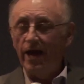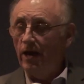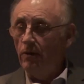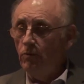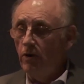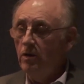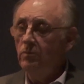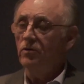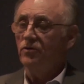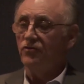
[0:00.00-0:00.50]

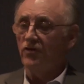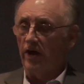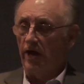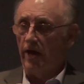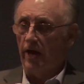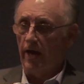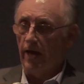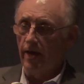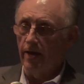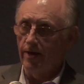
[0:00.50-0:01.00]
we were
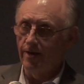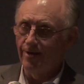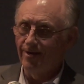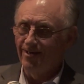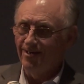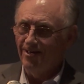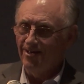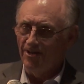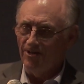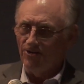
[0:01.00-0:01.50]
thinking
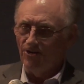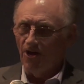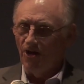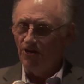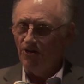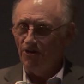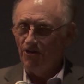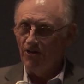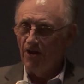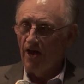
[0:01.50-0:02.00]
in
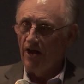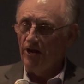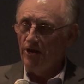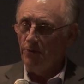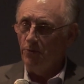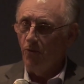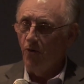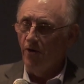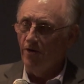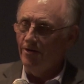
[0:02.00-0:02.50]

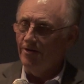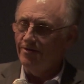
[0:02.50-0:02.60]
1981,